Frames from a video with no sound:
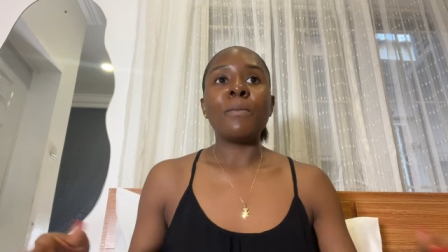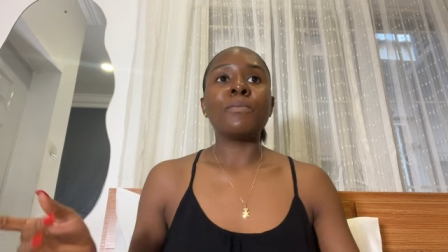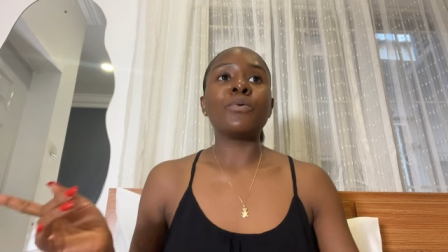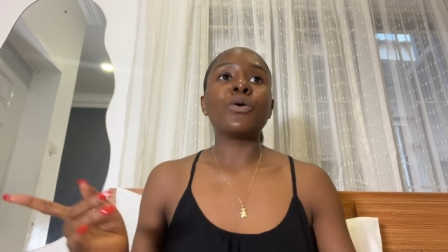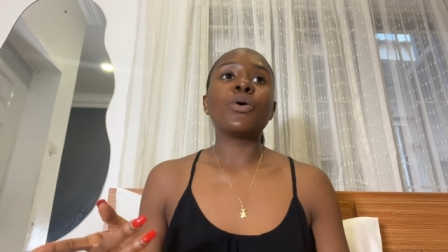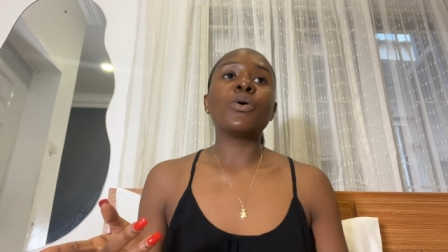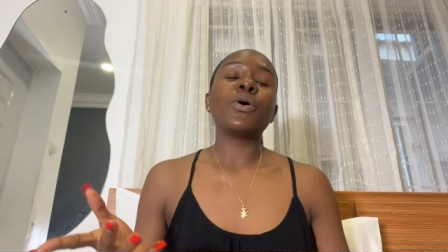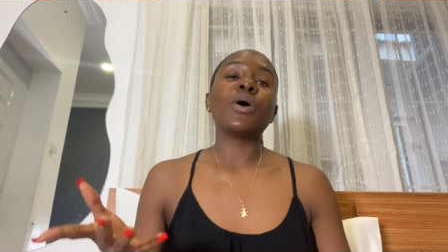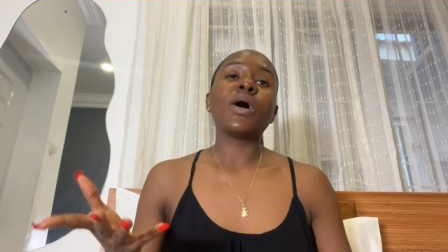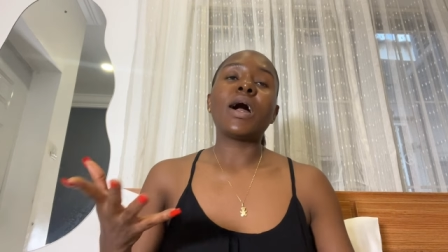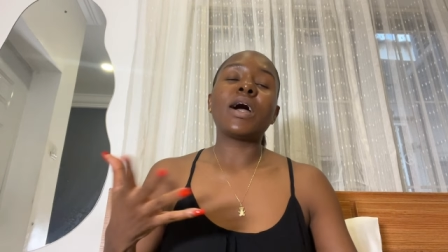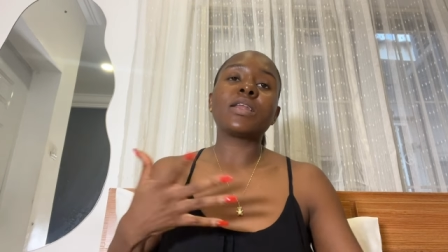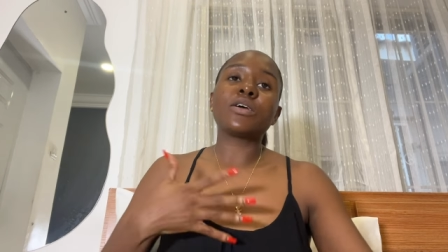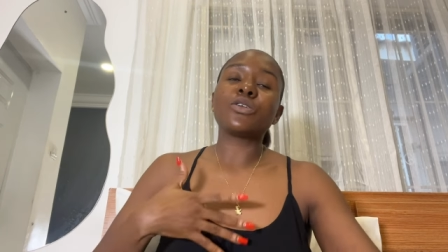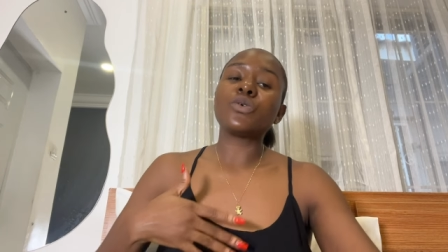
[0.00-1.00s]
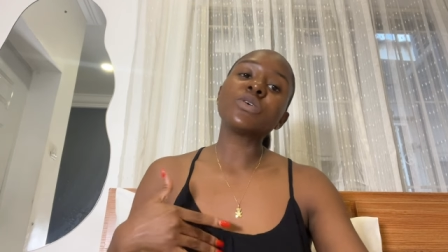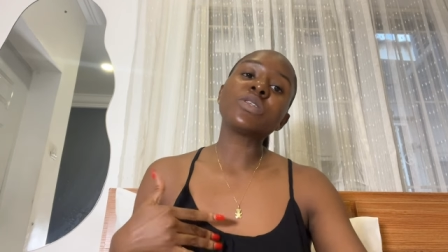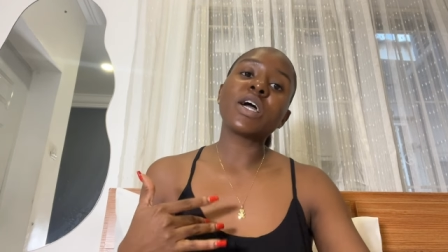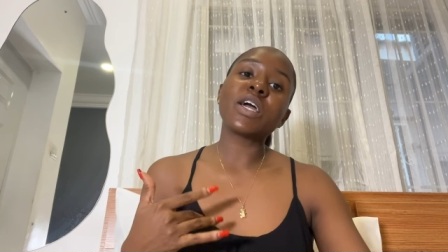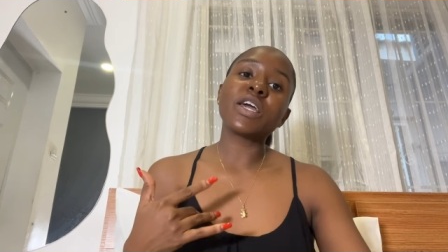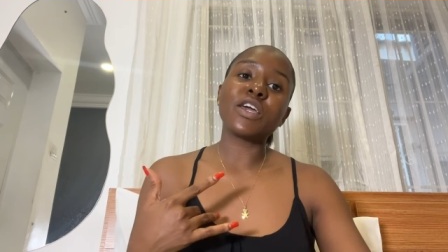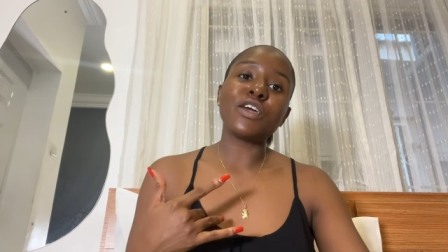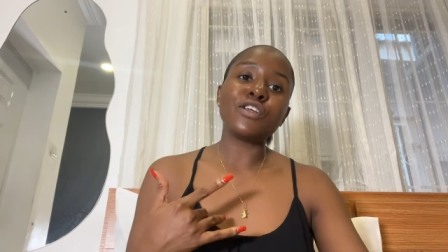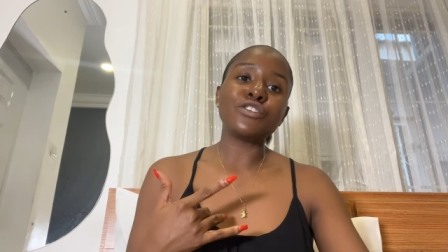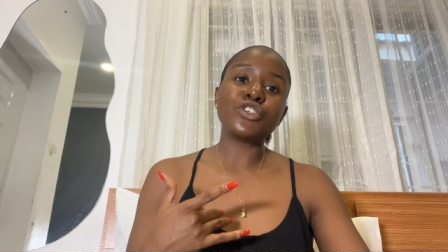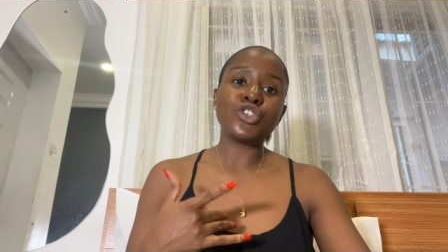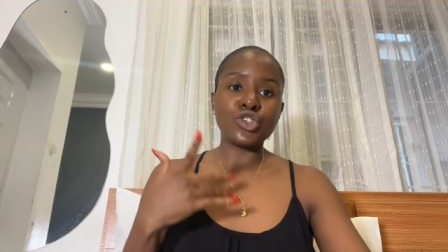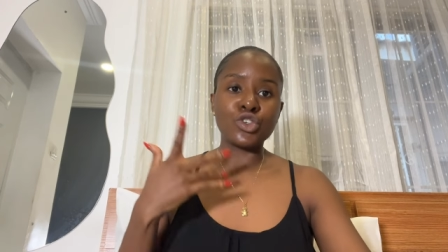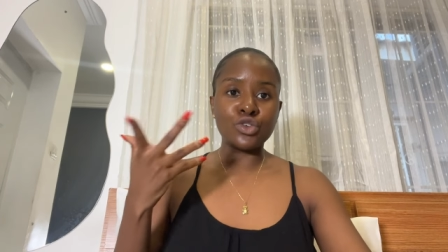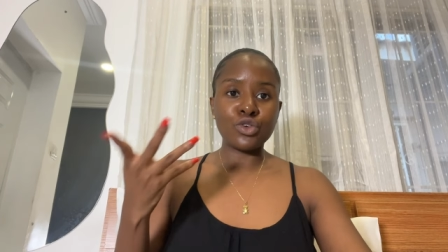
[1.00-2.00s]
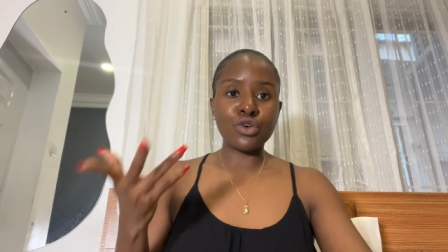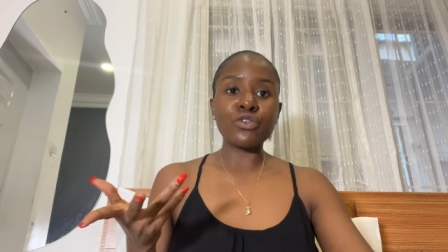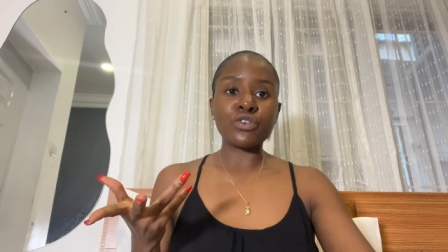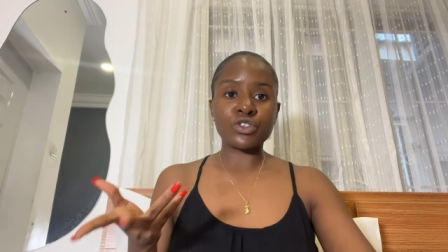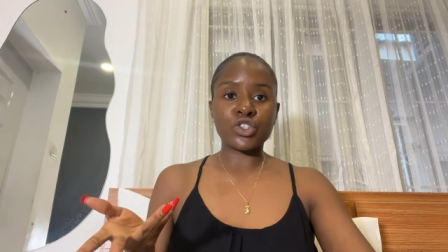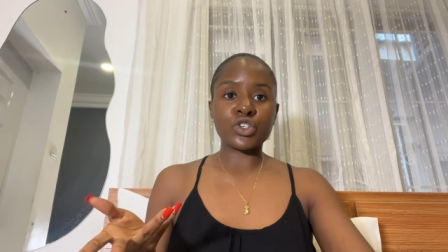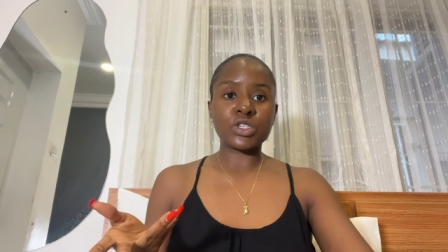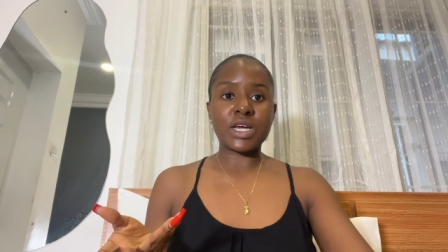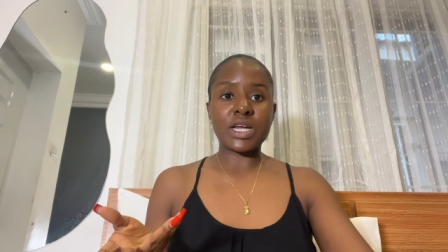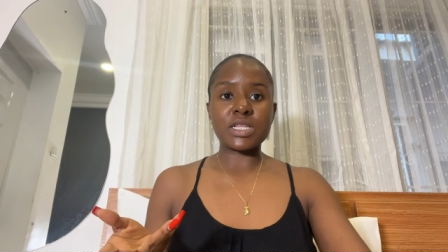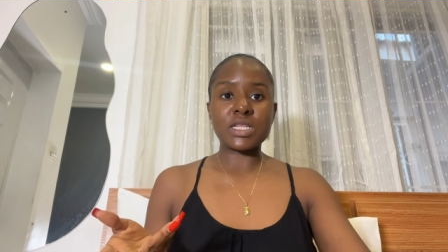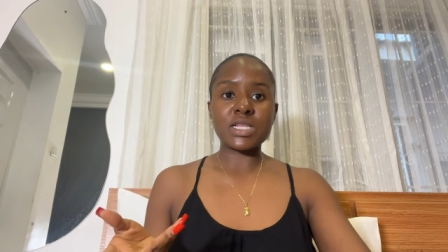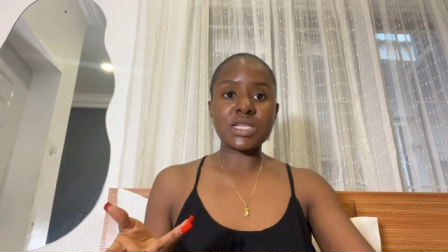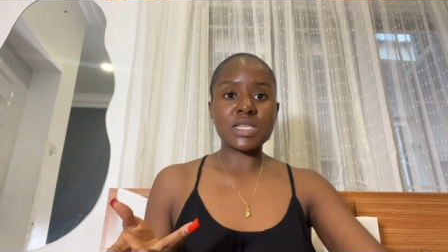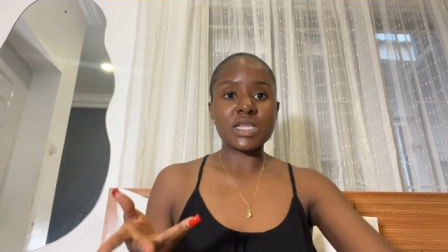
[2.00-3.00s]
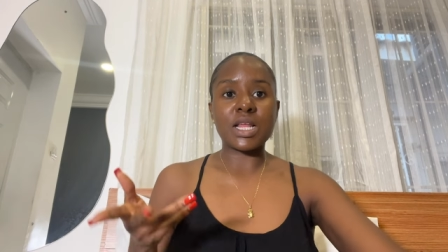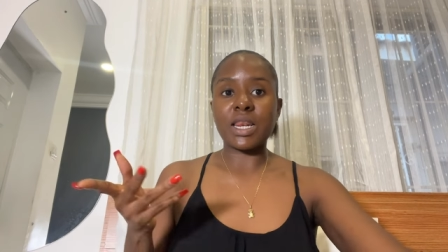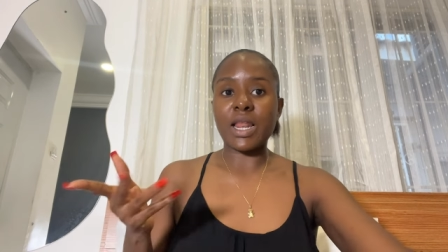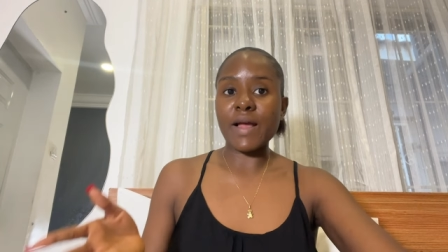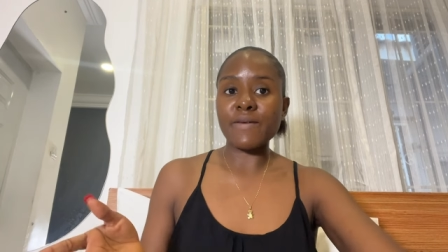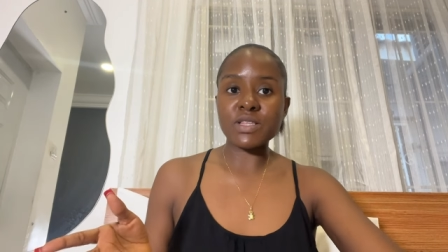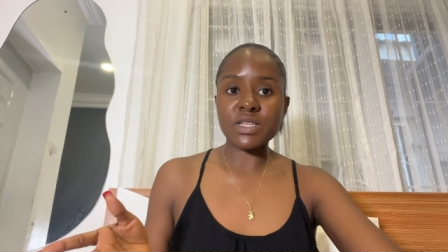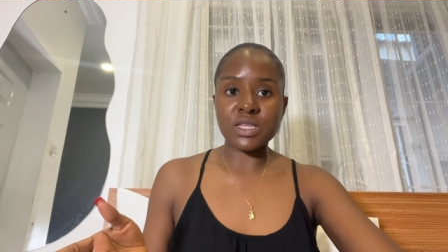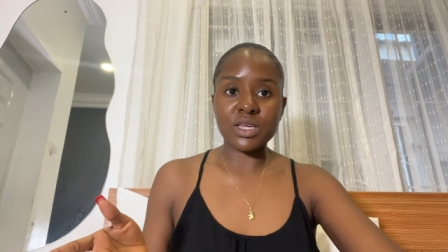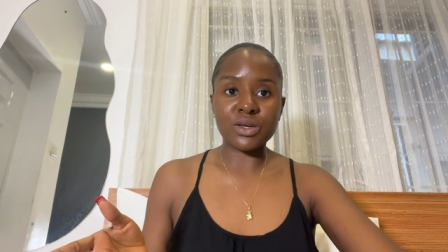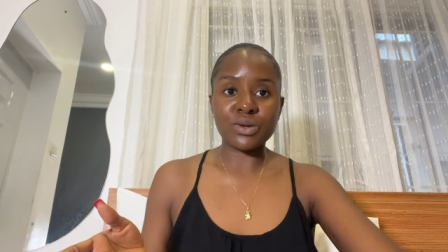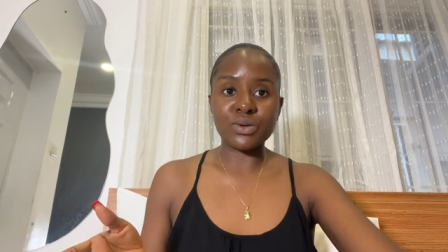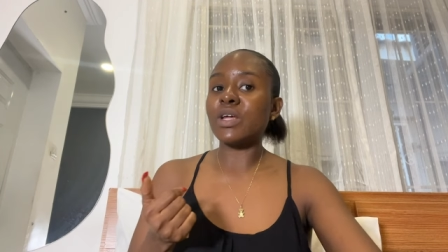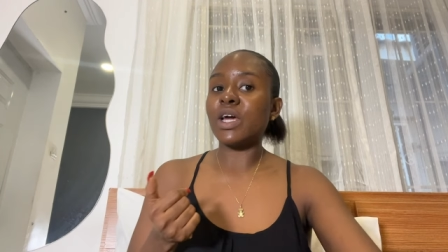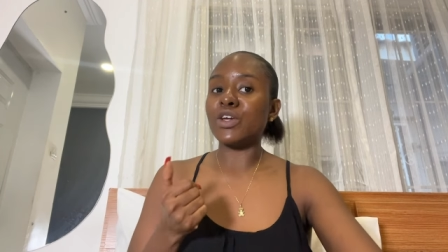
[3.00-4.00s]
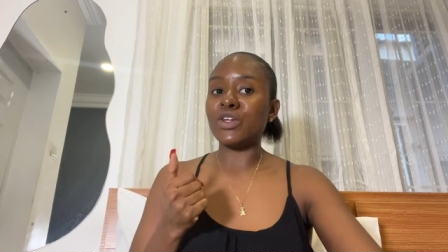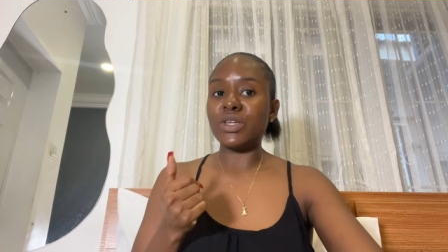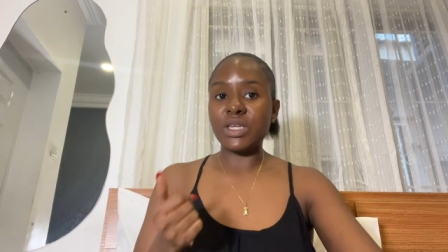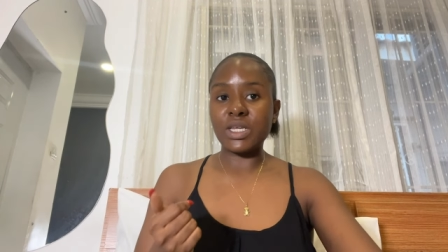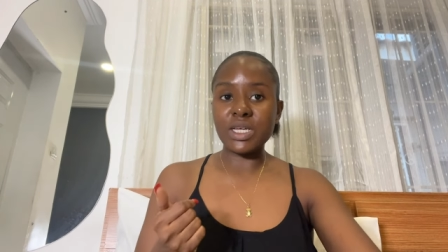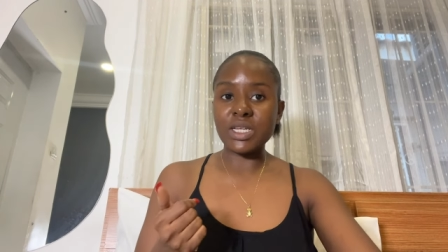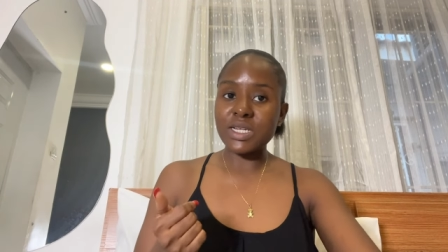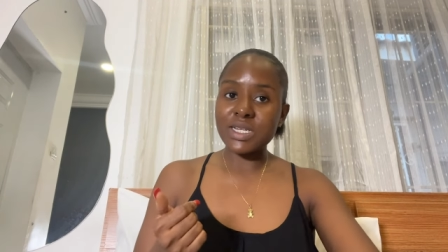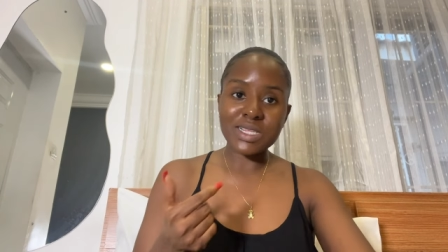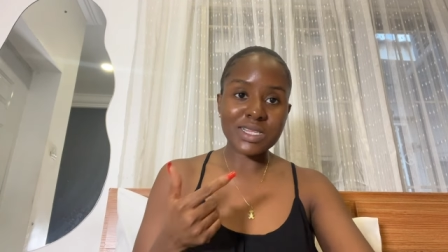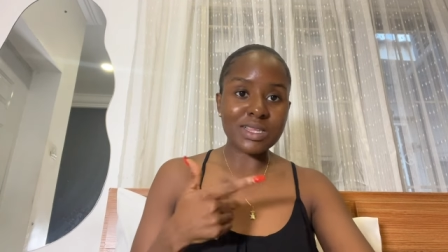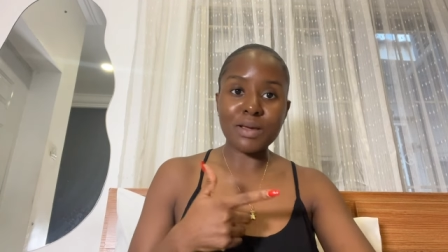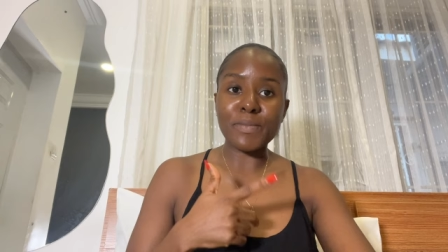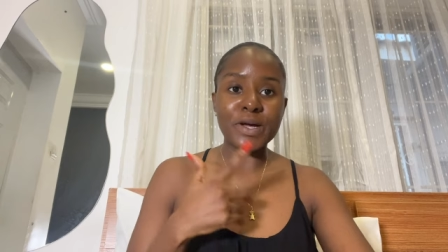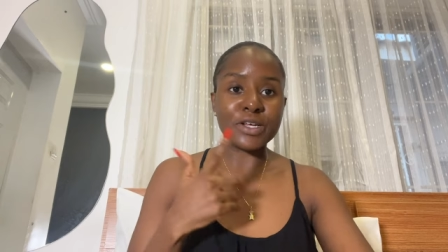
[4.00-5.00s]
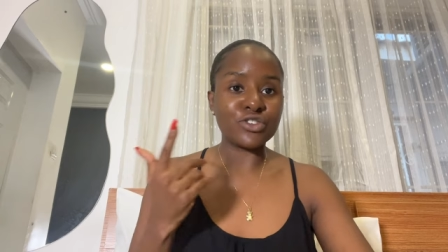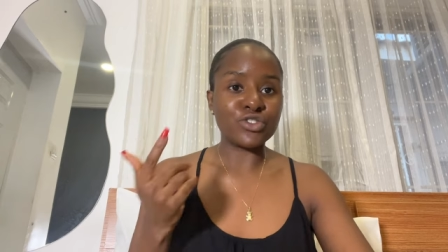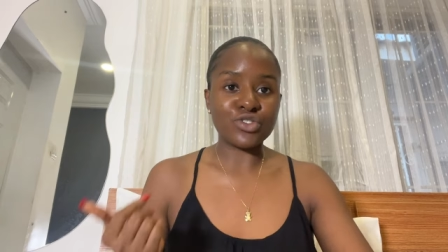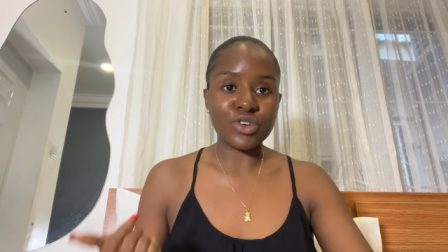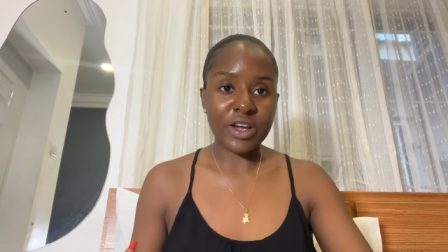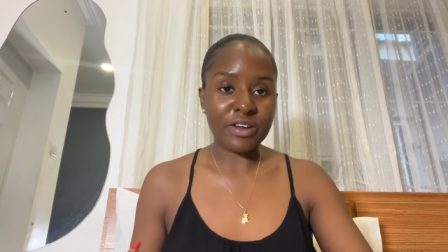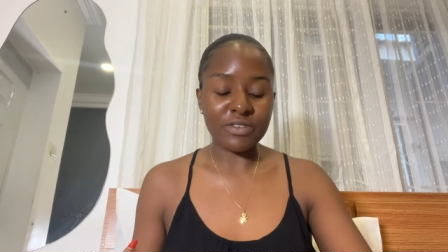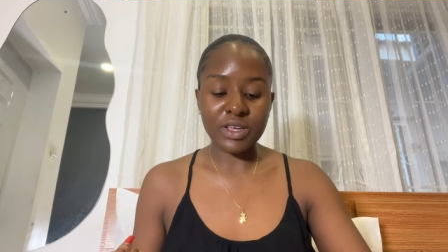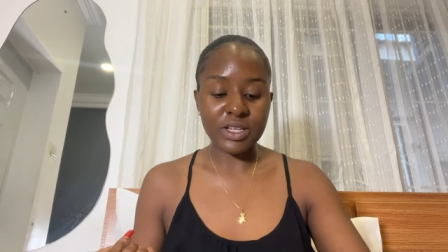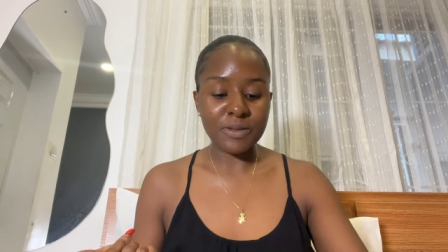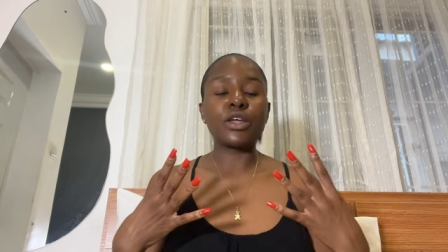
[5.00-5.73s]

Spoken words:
But at an older age, you know for sure that this is a life skill that you need, same as driving.